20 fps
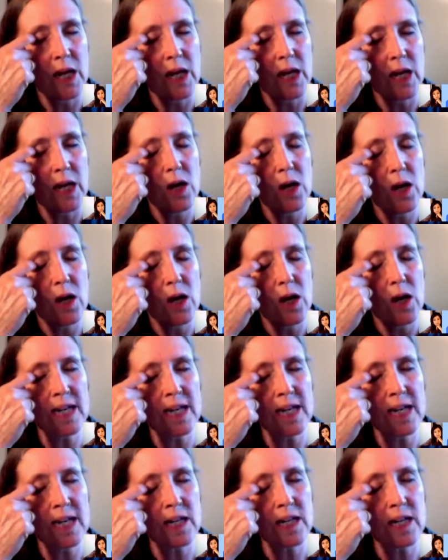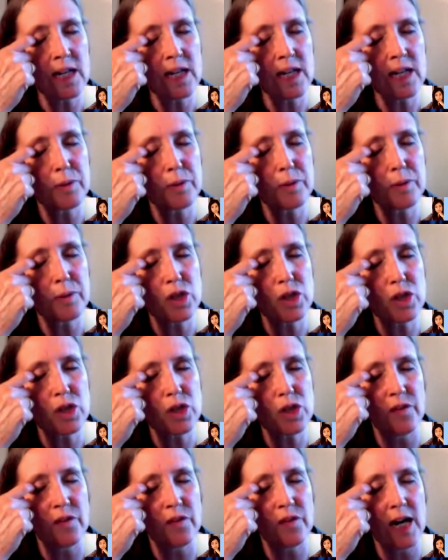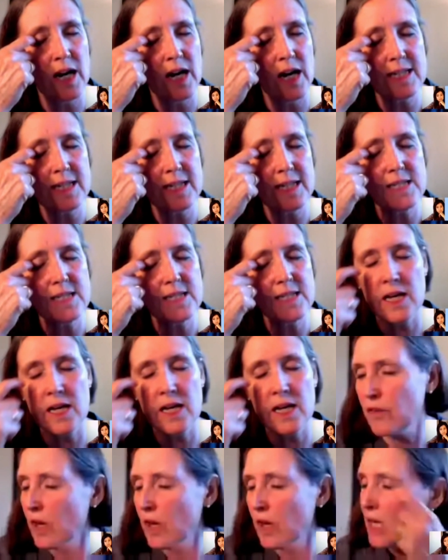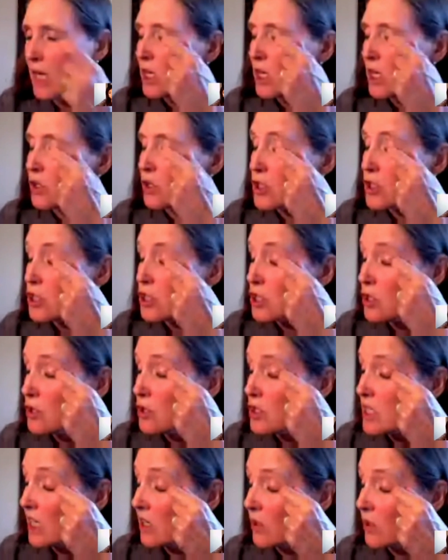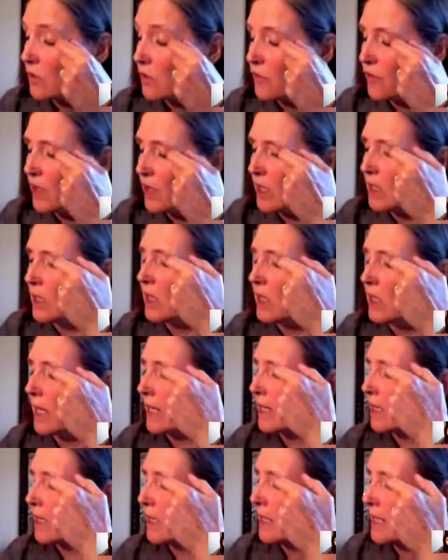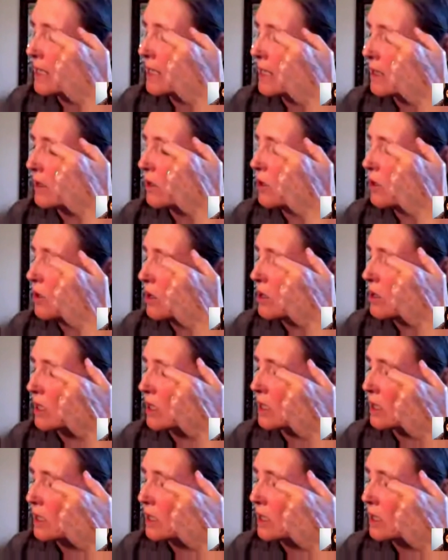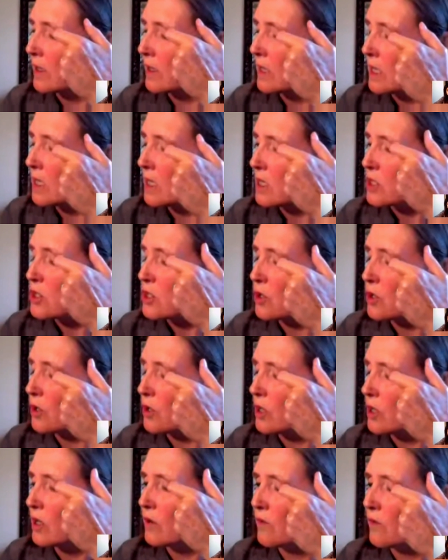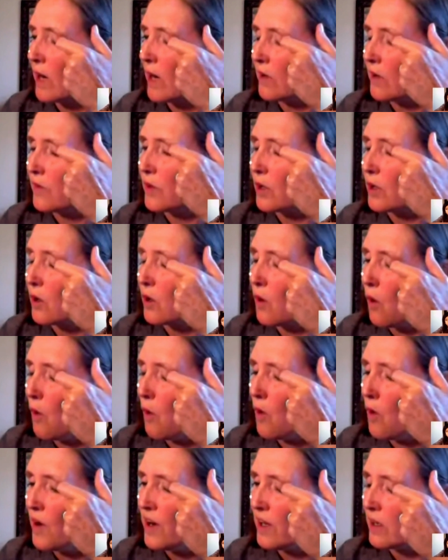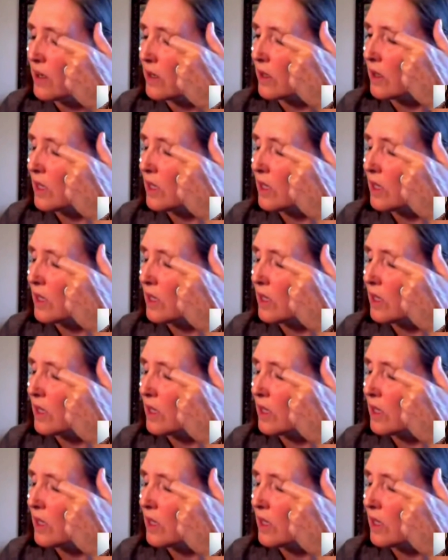or putting any kind of pressure on the eye itself. You're just using your finger like a little hook to hook around the corner